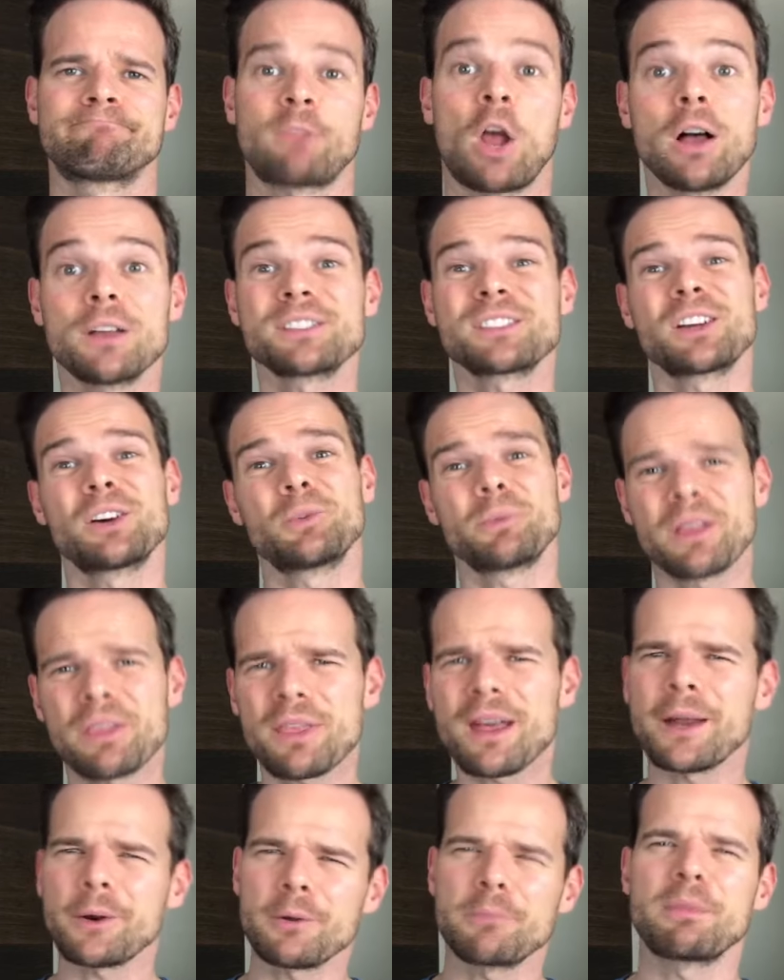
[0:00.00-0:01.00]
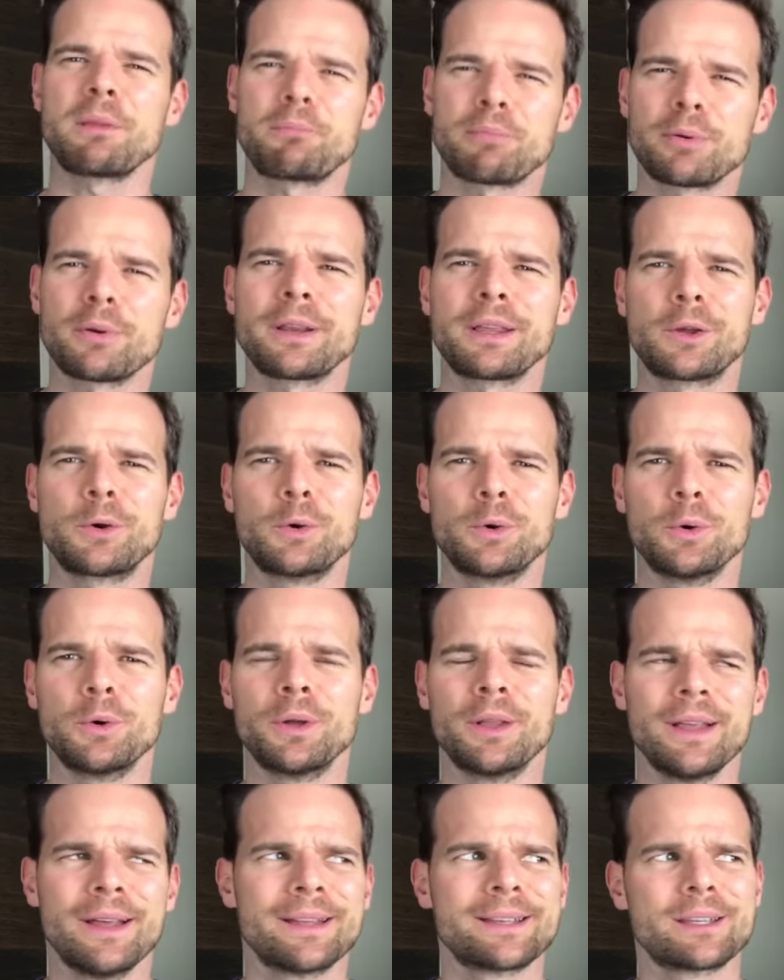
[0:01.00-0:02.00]
Also, we thought it would be pretty
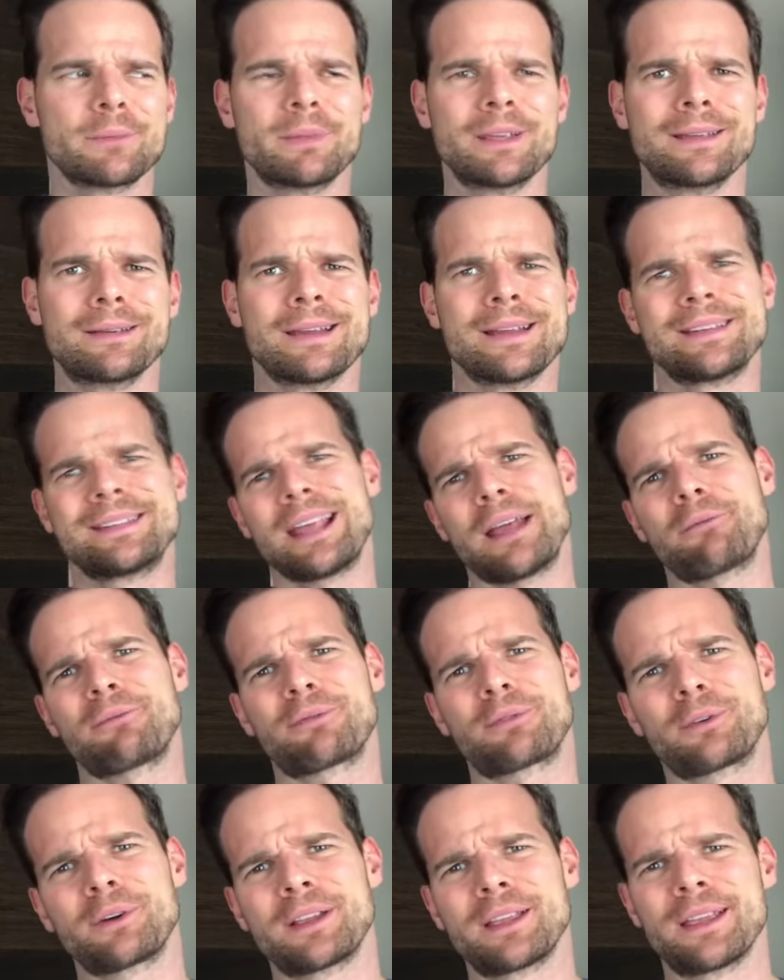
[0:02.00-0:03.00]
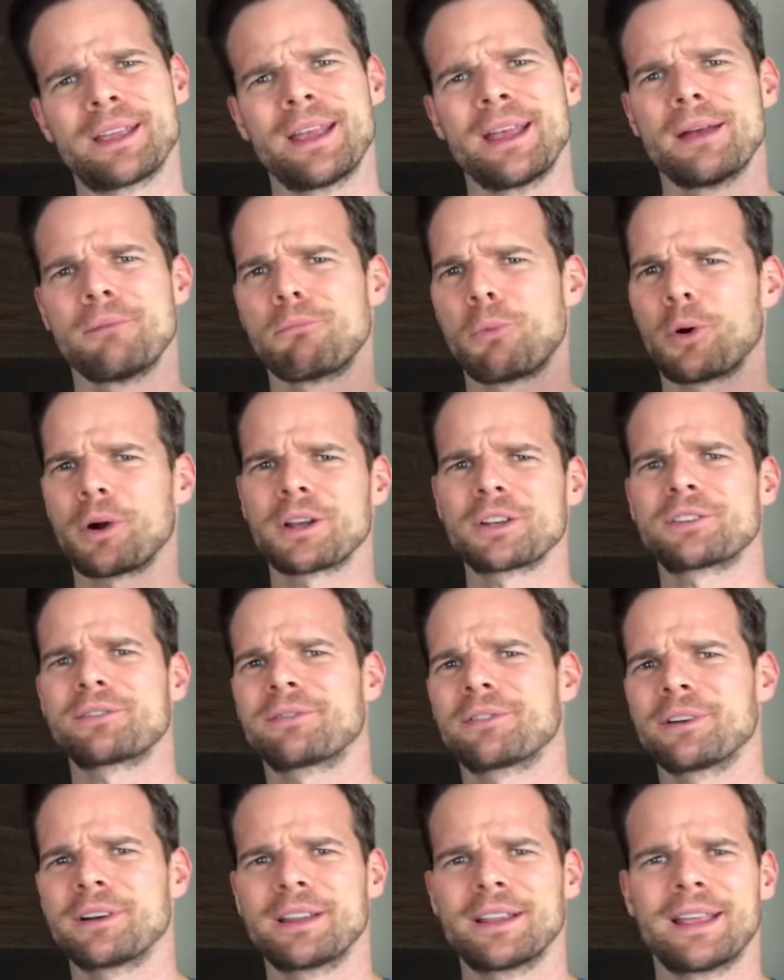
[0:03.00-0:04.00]
cool to be debt-free,
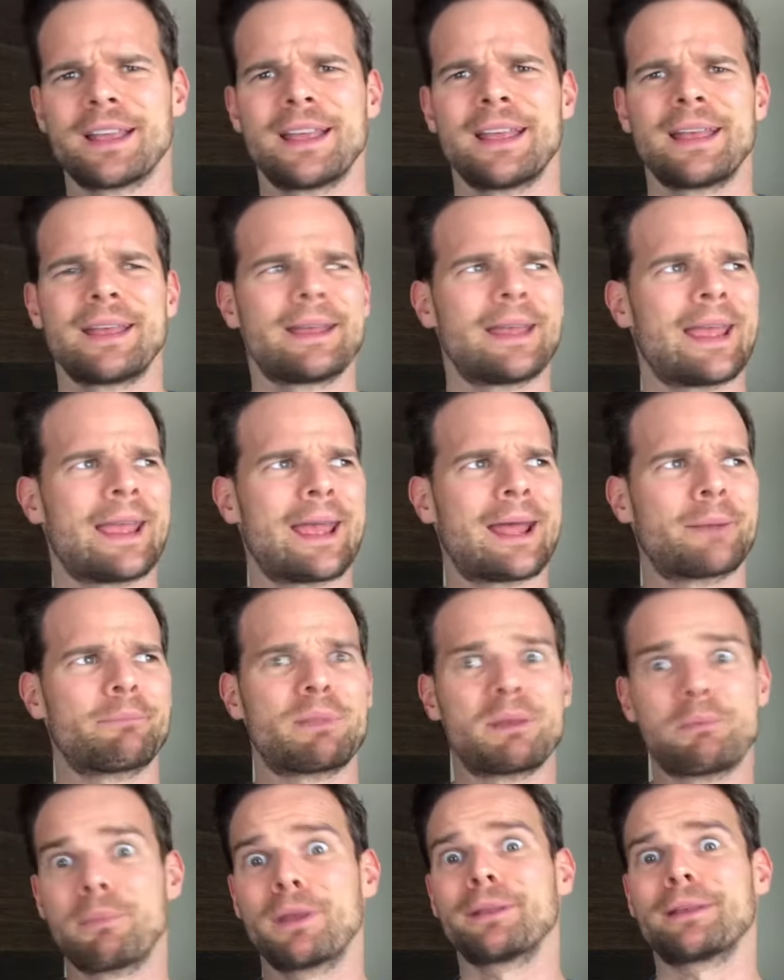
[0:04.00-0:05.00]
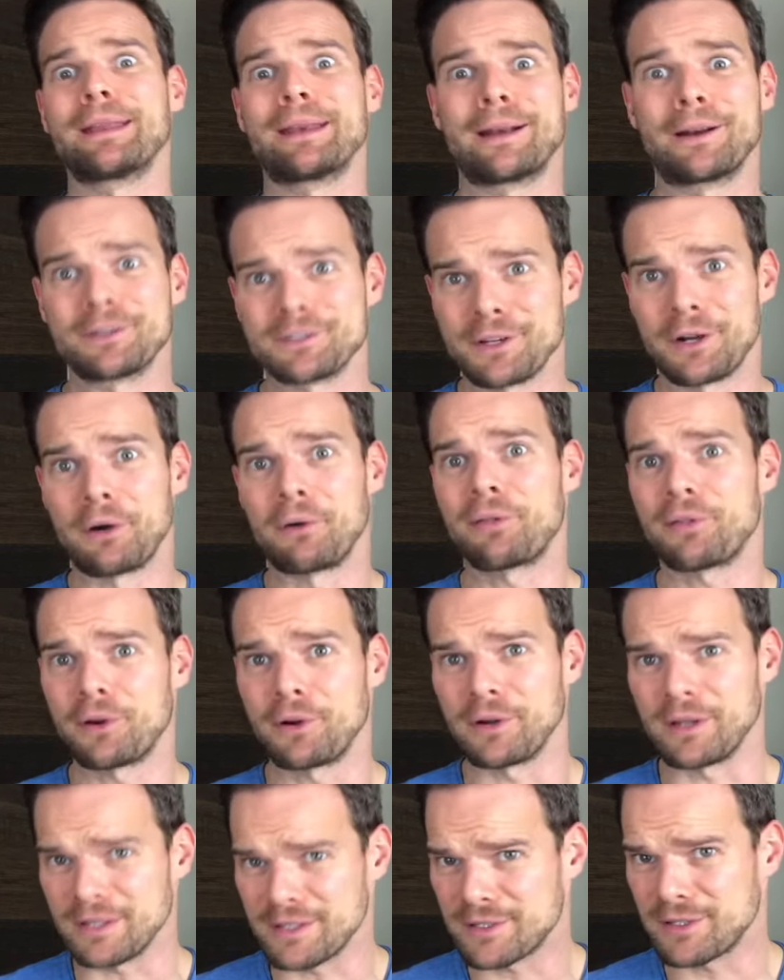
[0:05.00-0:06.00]
mortgage-free, and be millionaires in our
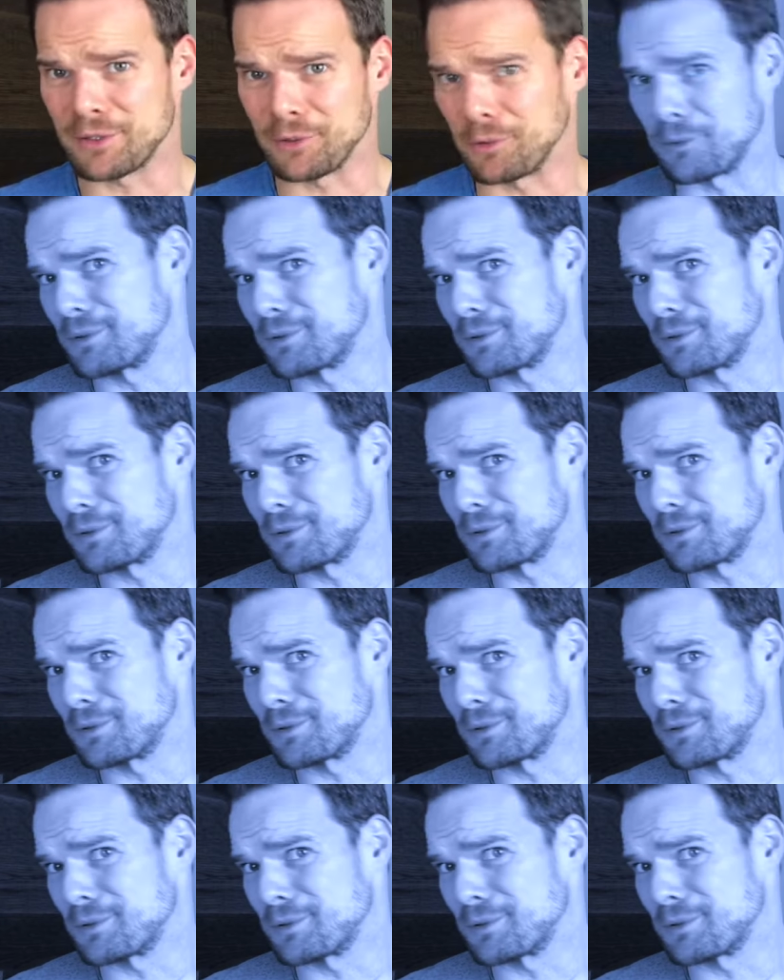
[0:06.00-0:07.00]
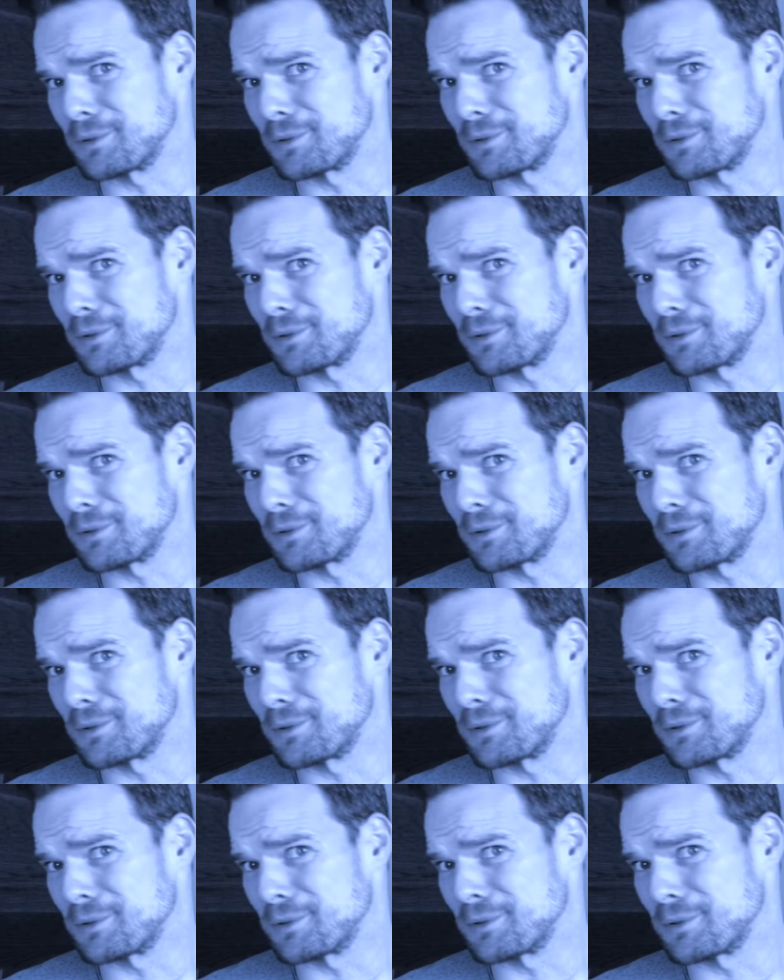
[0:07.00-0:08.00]
thirties, too. Yeah, I guess that
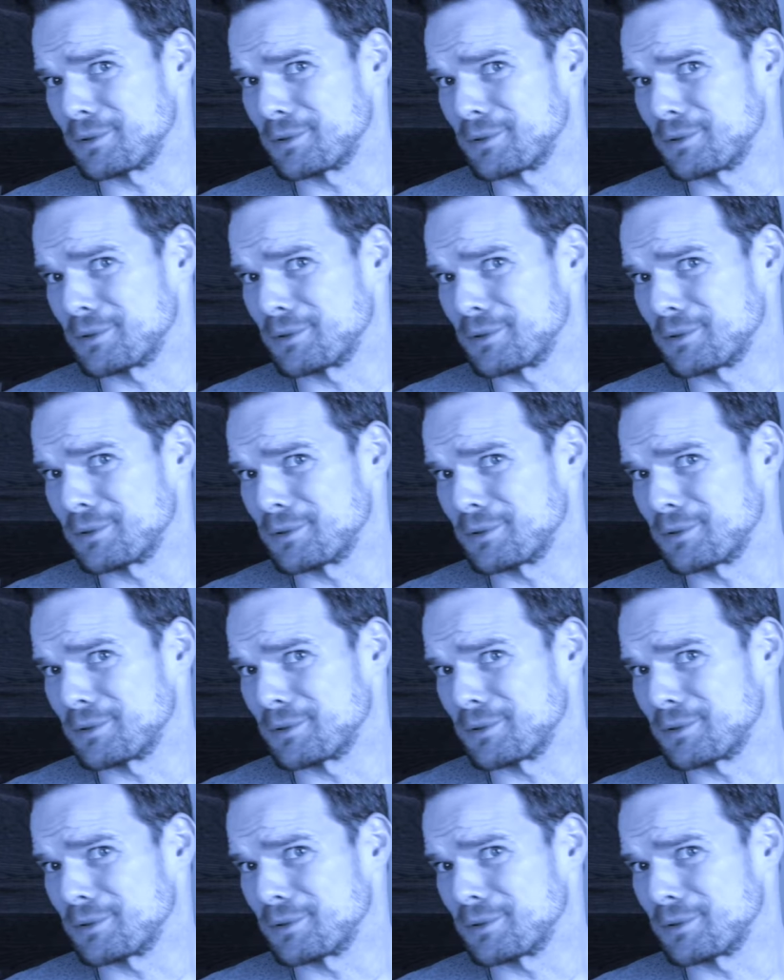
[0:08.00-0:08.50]
makes sense.